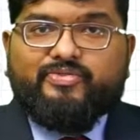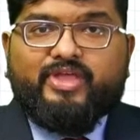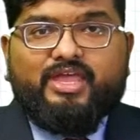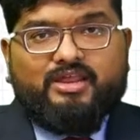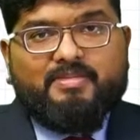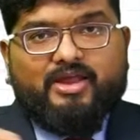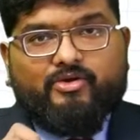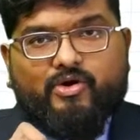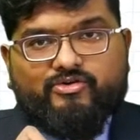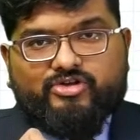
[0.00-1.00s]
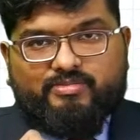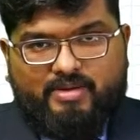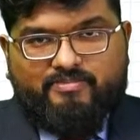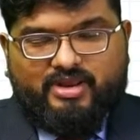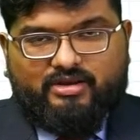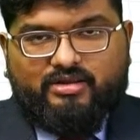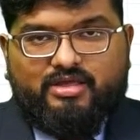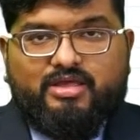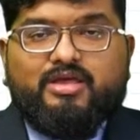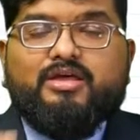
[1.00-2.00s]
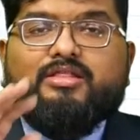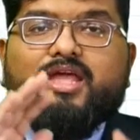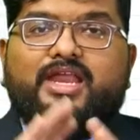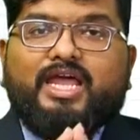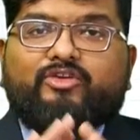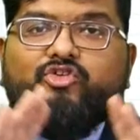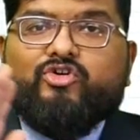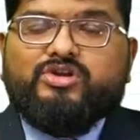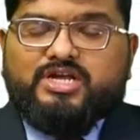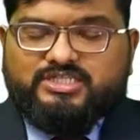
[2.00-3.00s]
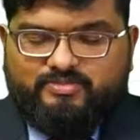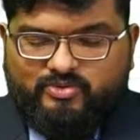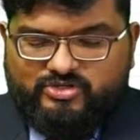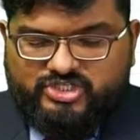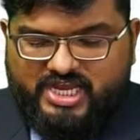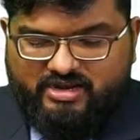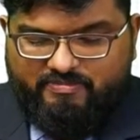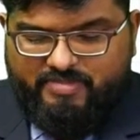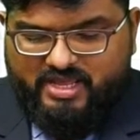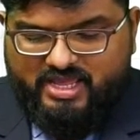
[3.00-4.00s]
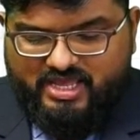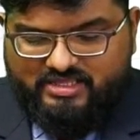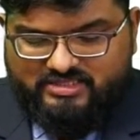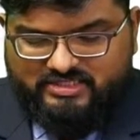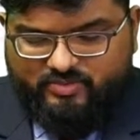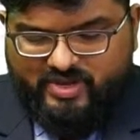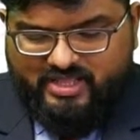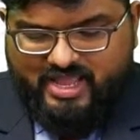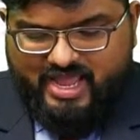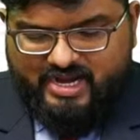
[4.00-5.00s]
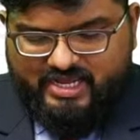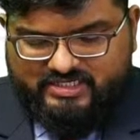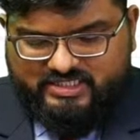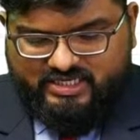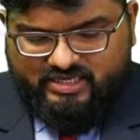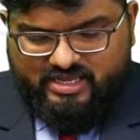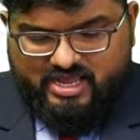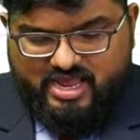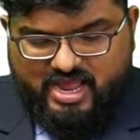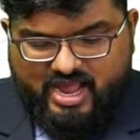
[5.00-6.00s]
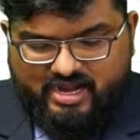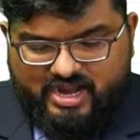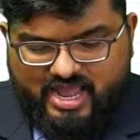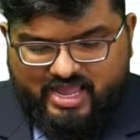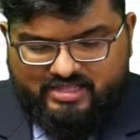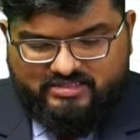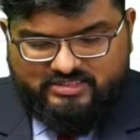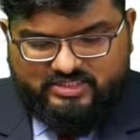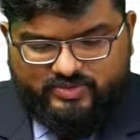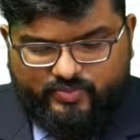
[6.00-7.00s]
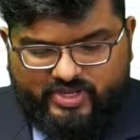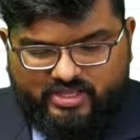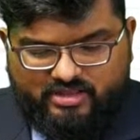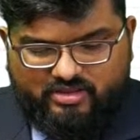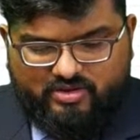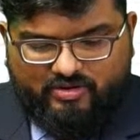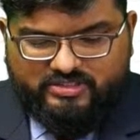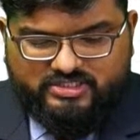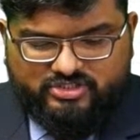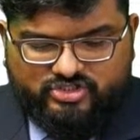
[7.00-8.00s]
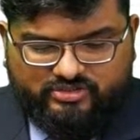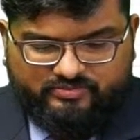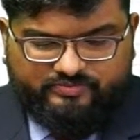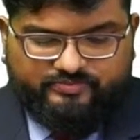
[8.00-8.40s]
on the inner mitochondrial membrane. The electron transport chain begins with NAD and ends with oxygen.